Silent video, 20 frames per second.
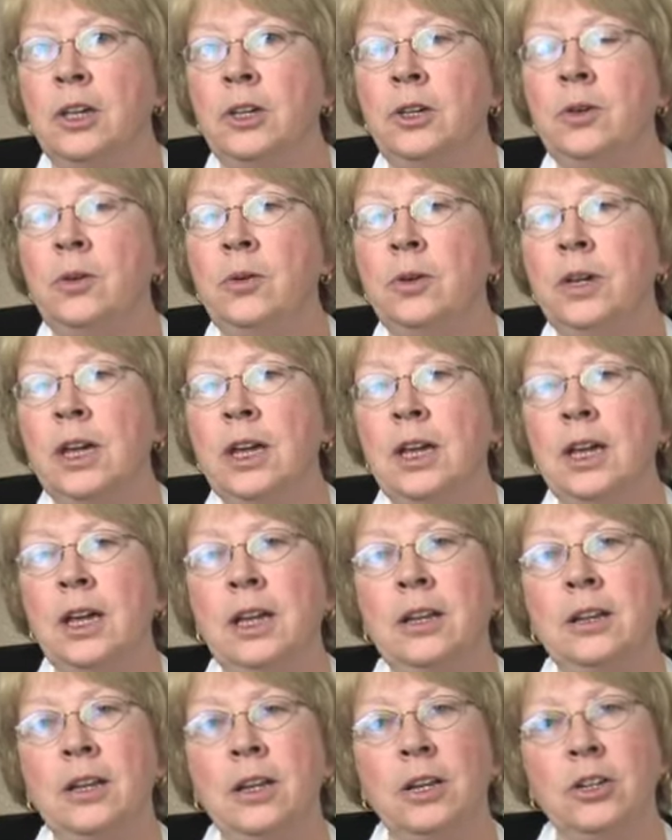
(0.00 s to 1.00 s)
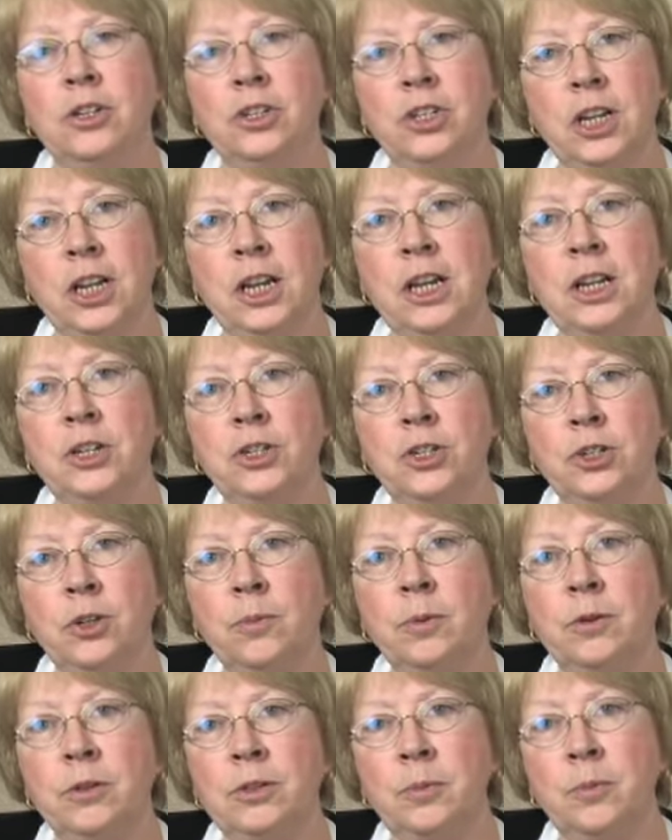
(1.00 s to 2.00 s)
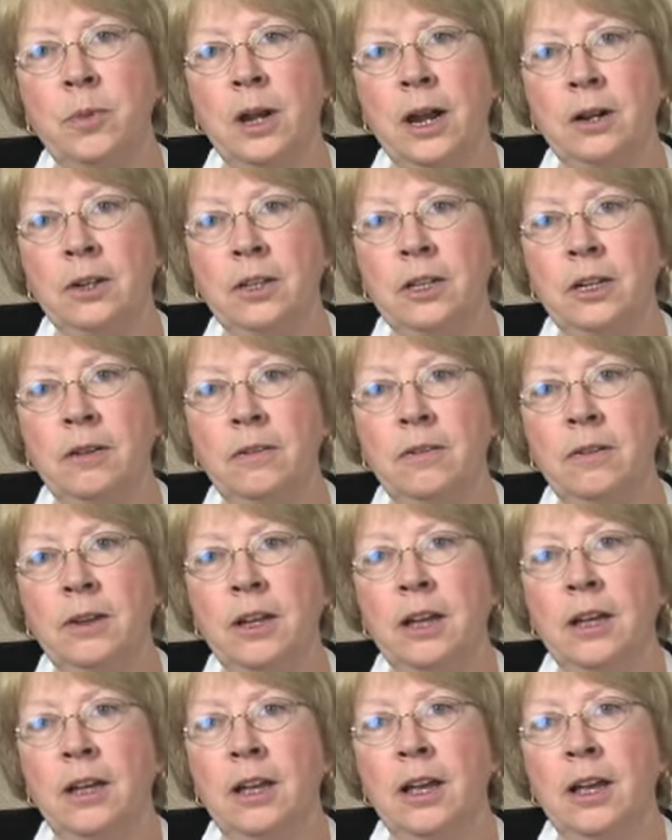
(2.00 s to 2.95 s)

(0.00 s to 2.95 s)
you can change your perspective